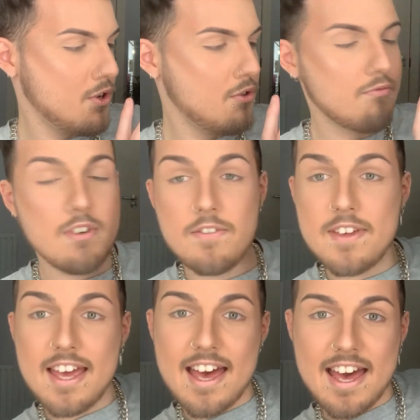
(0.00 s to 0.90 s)

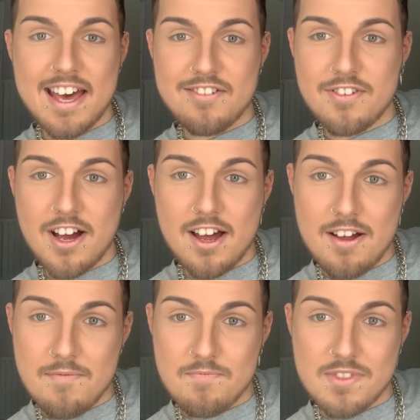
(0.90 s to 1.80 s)
Riviera.
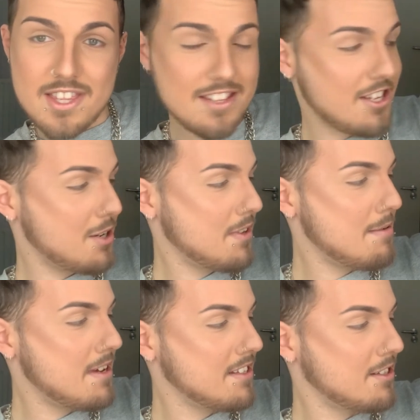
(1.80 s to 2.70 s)
Don't know what that
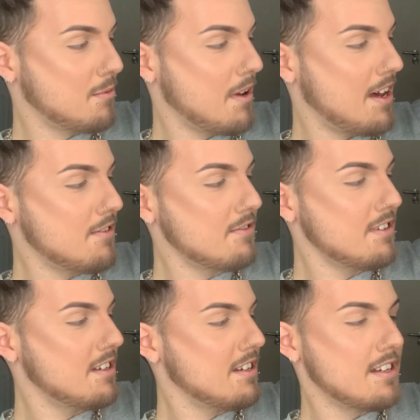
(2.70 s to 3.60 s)
means as well.
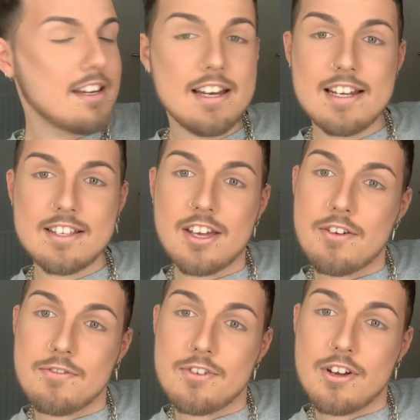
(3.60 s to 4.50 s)
And let's go in
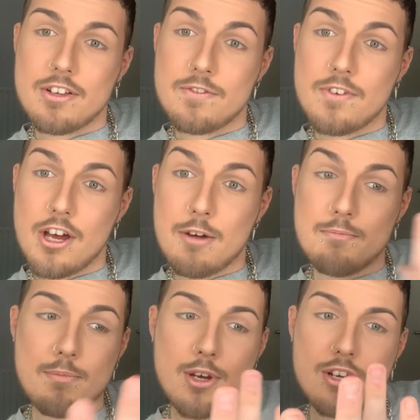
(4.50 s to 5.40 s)
for a nice firm
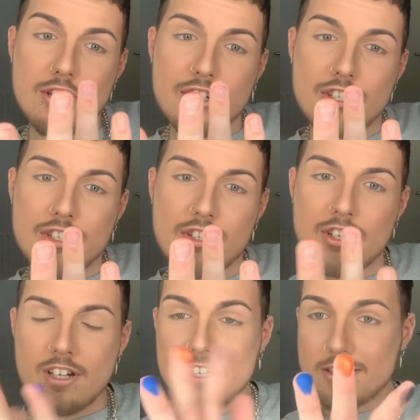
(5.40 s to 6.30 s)
push.
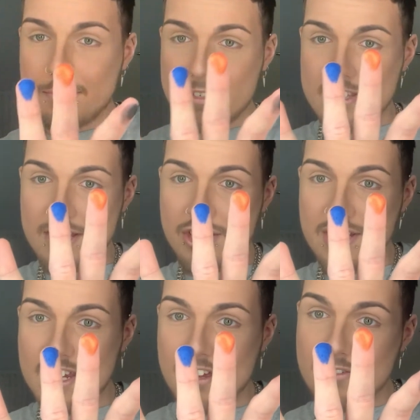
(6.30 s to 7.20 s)
Let's not be stingy
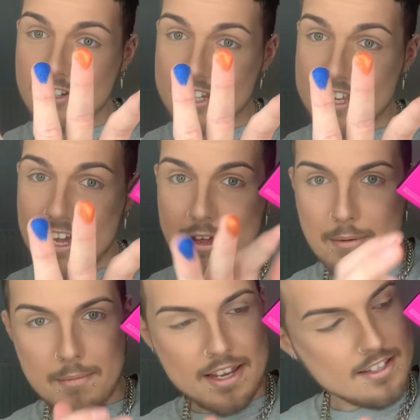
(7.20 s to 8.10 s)
now. Look at that,
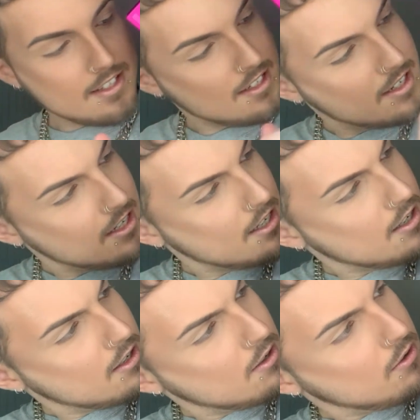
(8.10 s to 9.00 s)
amazing.
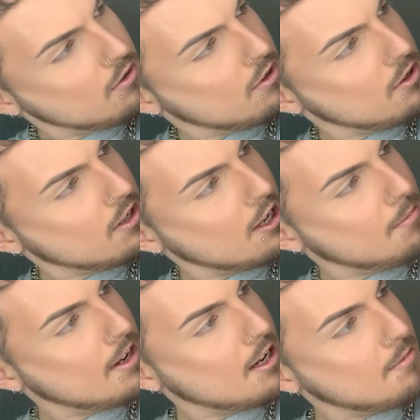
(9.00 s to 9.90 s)
Oh god,
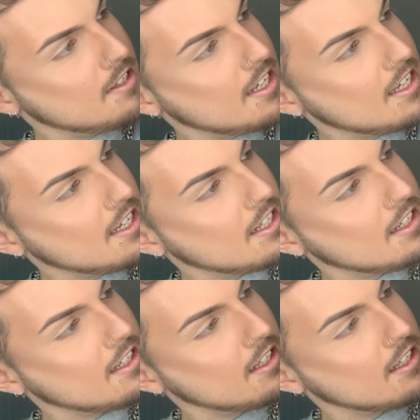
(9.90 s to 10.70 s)
my arm is aching.